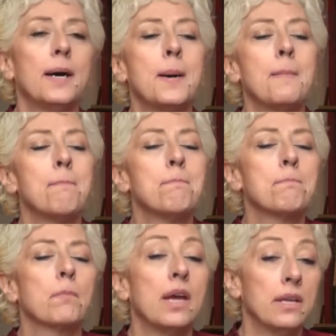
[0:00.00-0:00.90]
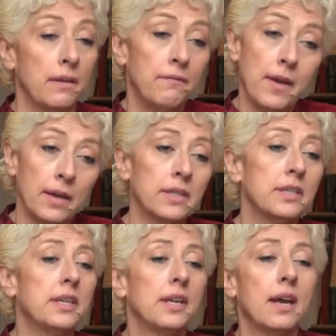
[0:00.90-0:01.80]
And in fact,
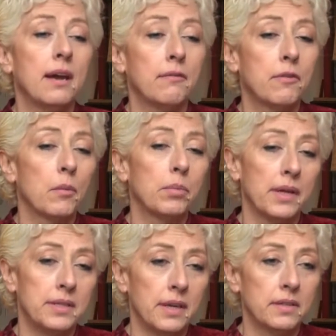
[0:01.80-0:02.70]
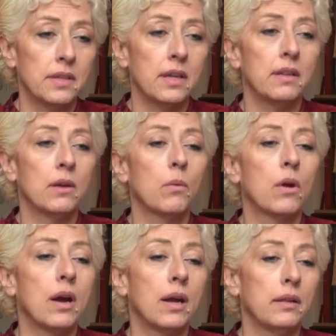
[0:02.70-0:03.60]
I did have her blood tested, and there
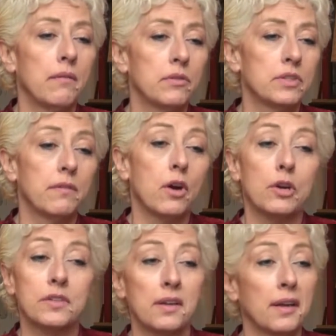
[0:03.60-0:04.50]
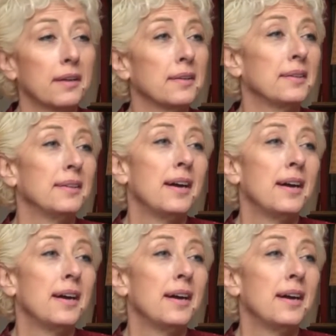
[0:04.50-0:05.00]
were high levels of arsenic,